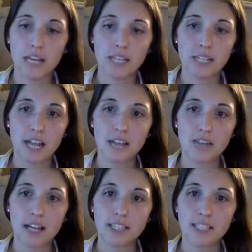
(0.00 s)
I've
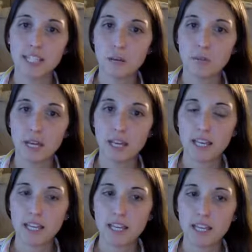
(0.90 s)
had that tempeh
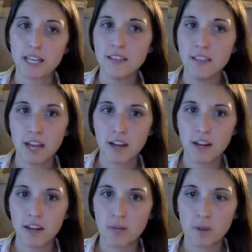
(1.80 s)
in
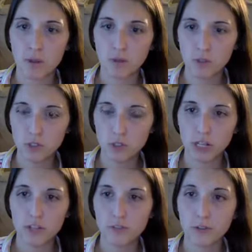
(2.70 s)
there in my
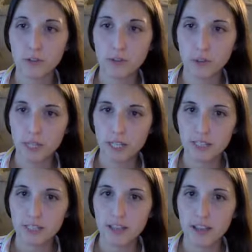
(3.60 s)
refrigerator for 2
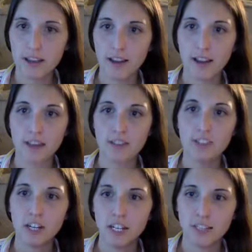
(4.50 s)
weeks, and I haven't
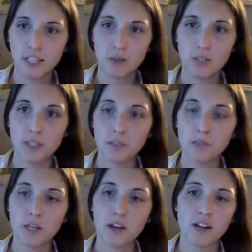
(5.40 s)
done anything with it
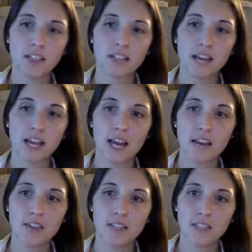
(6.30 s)
because I
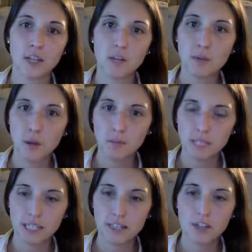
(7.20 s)
haven't prepped
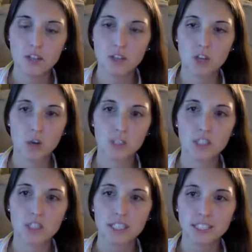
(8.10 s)
it. So it's
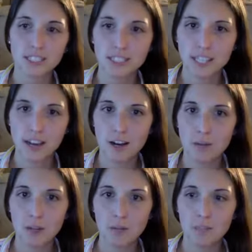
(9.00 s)
just going to sit there. I'm
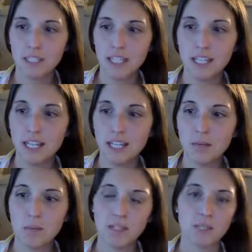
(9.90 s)
not going to be able to eat
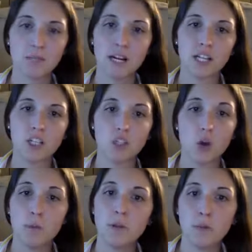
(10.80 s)
it because I'm not going to just
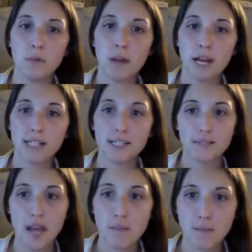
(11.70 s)
open up a package of
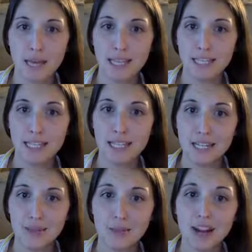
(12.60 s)
tempeh and eat
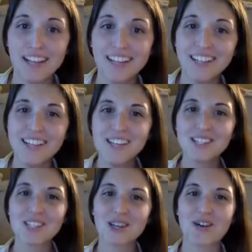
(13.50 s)
it, right?
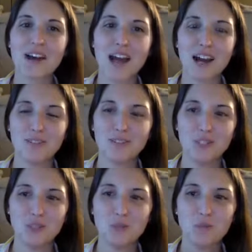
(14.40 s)
So I have
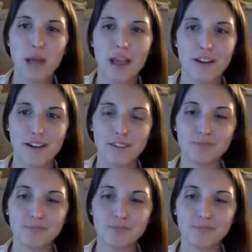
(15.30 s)
to prepare it.